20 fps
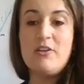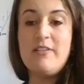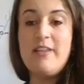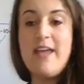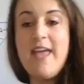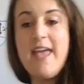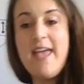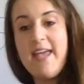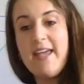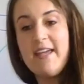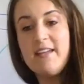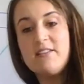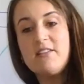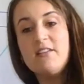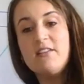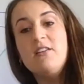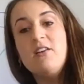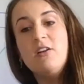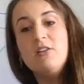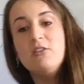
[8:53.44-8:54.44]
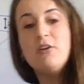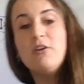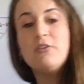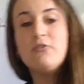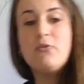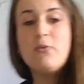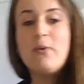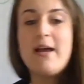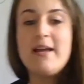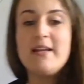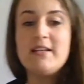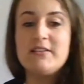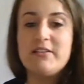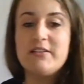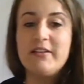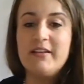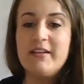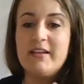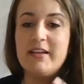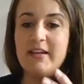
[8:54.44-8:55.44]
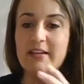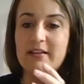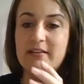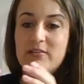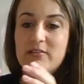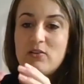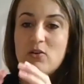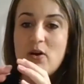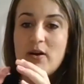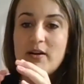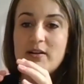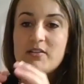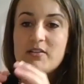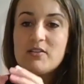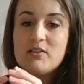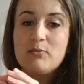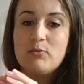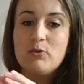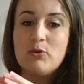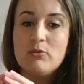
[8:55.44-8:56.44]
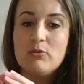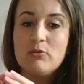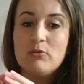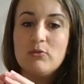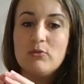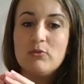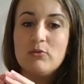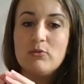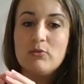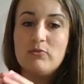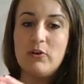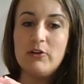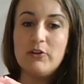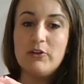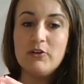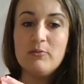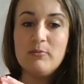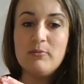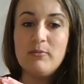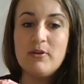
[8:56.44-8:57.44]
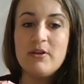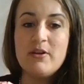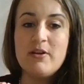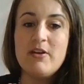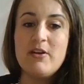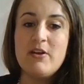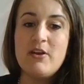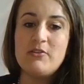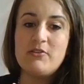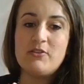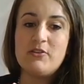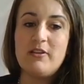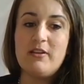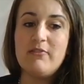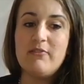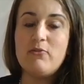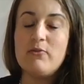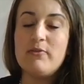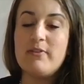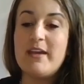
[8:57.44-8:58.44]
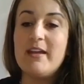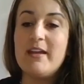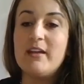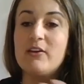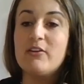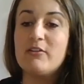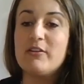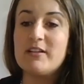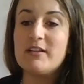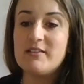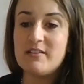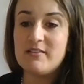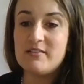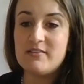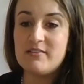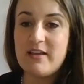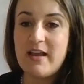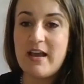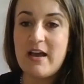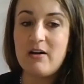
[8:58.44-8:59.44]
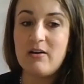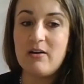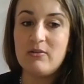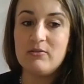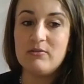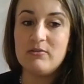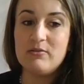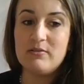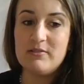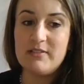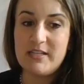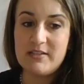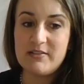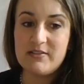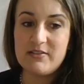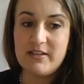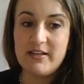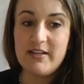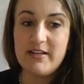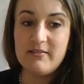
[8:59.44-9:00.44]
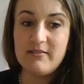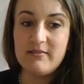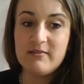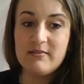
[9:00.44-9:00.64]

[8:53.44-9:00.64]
they add a lot of weight in quite a small volume. So therefore that increases our density.